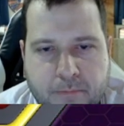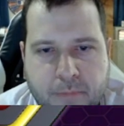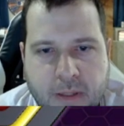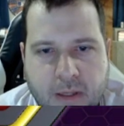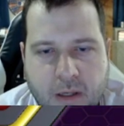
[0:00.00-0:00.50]

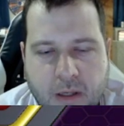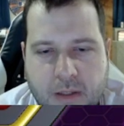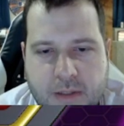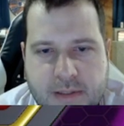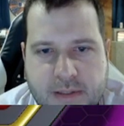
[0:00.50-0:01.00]

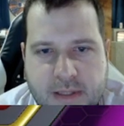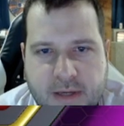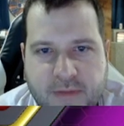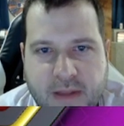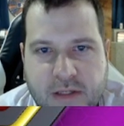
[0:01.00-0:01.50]
because
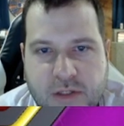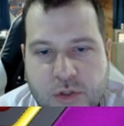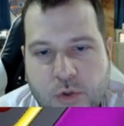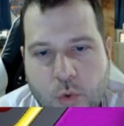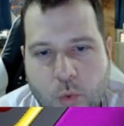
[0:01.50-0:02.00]
if they
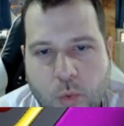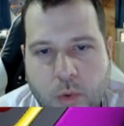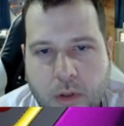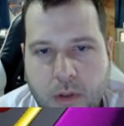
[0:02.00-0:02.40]
do,